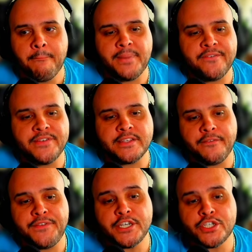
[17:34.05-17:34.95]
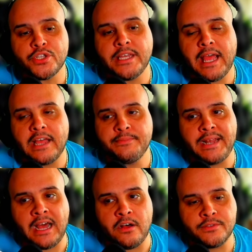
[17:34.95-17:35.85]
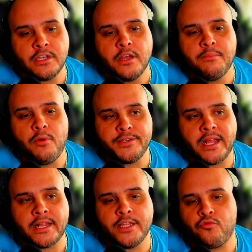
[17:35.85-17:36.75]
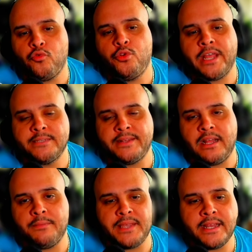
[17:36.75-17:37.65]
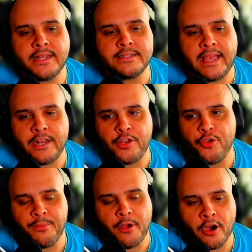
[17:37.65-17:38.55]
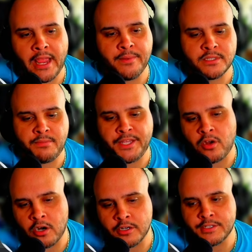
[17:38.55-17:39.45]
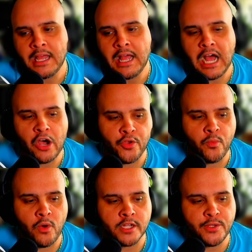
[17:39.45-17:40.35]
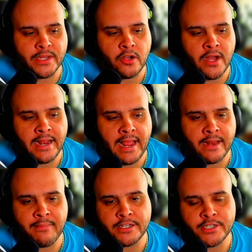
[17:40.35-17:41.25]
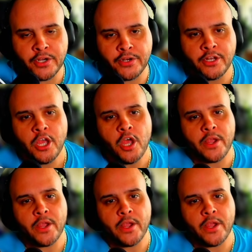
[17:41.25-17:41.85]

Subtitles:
But if it officially has been out, most likely the ruling has been updated and you are able to play the cards how you want to. You can go ahead and end my turn.